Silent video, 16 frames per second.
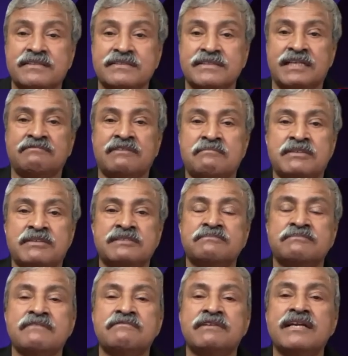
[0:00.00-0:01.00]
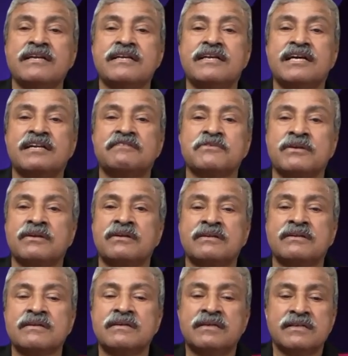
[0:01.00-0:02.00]
and one must be very careful
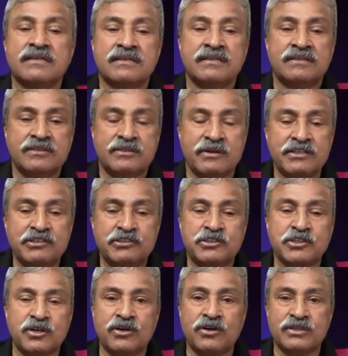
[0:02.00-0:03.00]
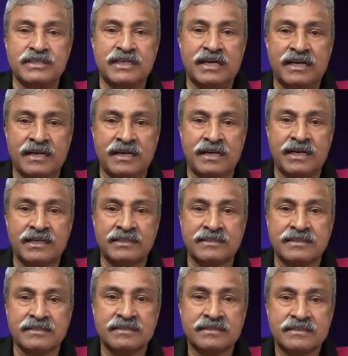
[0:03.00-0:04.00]
to ensure that
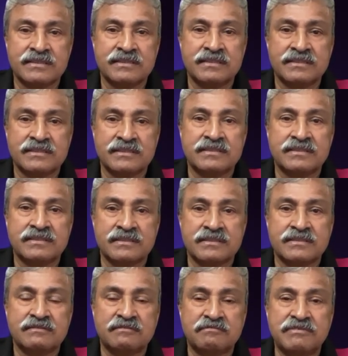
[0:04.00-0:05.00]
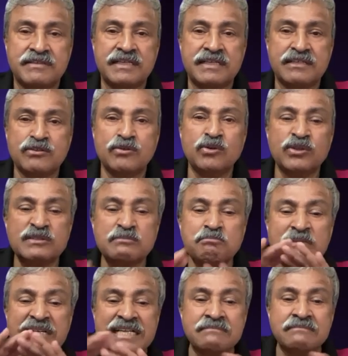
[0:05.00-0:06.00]
we use
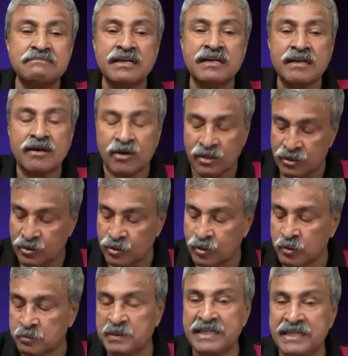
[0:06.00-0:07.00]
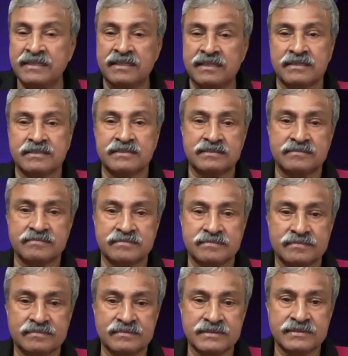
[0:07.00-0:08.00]
minimal or no painkillers.
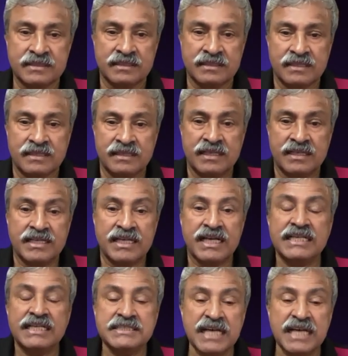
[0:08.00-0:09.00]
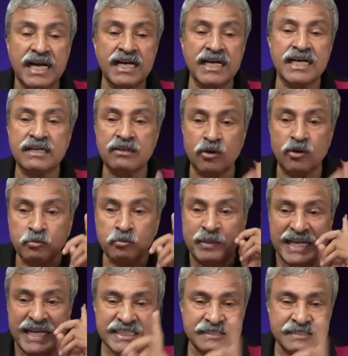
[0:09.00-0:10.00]
In younger
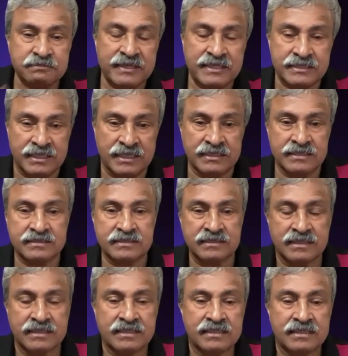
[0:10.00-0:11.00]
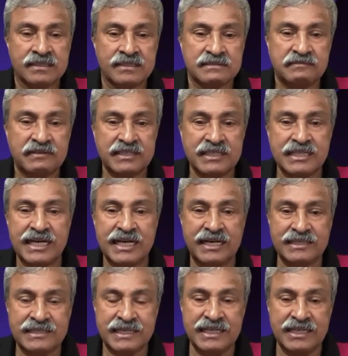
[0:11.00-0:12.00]
obese patients with
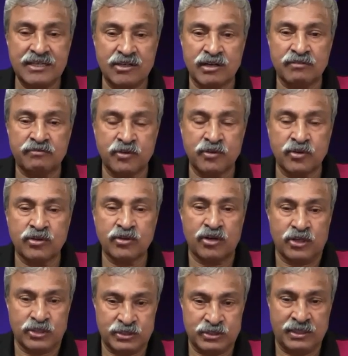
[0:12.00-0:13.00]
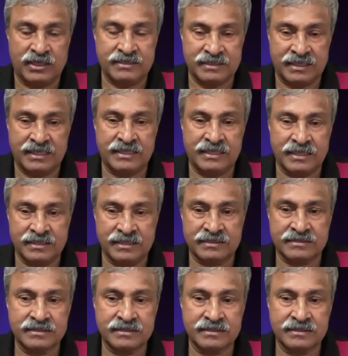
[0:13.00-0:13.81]
grade 3 or 4 osteoarthritis,